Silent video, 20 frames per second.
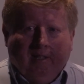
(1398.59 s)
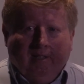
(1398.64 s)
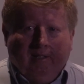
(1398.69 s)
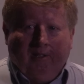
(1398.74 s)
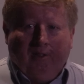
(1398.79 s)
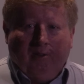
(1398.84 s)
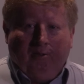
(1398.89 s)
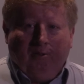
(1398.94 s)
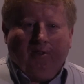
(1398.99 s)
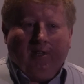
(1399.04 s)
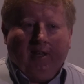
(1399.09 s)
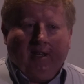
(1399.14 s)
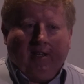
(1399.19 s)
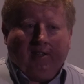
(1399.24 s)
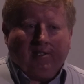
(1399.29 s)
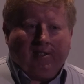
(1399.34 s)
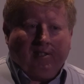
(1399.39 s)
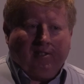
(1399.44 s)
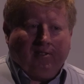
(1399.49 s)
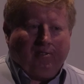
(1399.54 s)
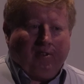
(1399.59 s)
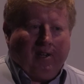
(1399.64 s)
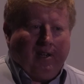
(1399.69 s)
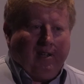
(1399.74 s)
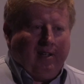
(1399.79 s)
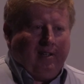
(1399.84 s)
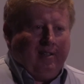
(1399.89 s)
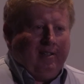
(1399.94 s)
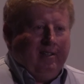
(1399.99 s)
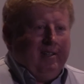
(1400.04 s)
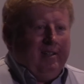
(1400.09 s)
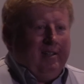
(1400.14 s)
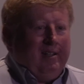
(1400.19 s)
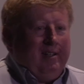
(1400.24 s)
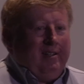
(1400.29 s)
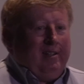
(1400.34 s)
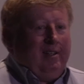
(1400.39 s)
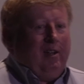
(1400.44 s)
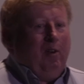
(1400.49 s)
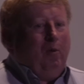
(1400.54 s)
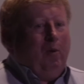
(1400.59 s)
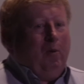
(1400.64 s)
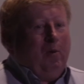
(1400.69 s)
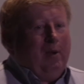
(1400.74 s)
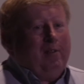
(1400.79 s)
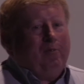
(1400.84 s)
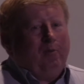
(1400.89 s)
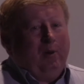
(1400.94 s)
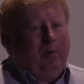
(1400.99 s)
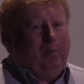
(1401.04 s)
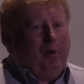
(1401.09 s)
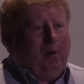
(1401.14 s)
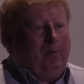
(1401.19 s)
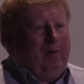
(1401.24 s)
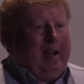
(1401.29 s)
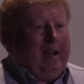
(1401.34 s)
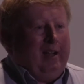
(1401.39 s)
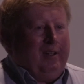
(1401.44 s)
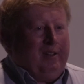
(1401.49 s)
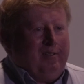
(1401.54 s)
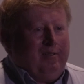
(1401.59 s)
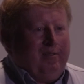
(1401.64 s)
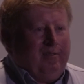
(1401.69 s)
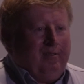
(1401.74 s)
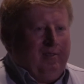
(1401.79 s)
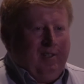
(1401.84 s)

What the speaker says: the new things and trying to we have one more round of